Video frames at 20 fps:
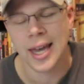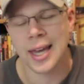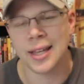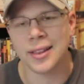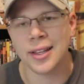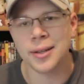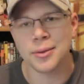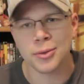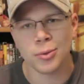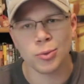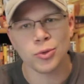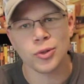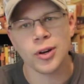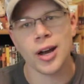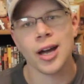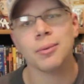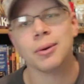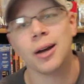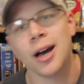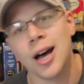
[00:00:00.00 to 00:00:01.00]
Hey, like,
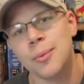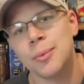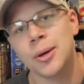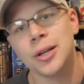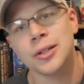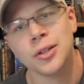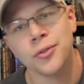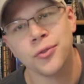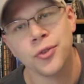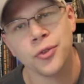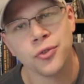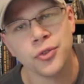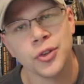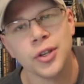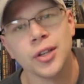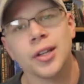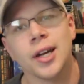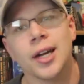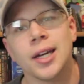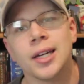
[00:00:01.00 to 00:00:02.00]
subscribe, comment if you
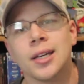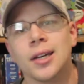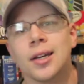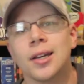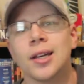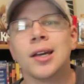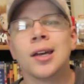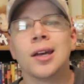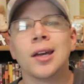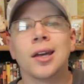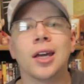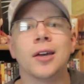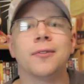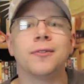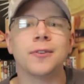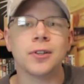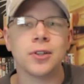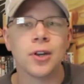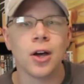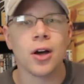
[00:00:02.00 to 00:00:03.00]
feel like it.
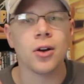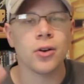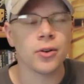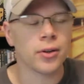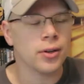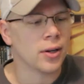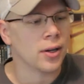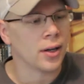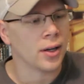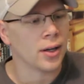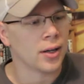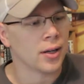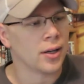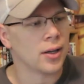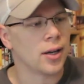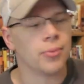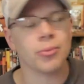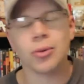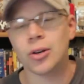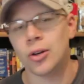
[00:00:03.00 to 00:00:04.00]
If you don't,
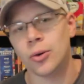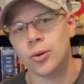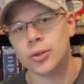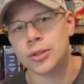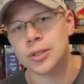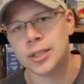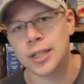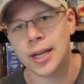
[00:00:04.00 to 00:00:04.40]
I'm going to hold it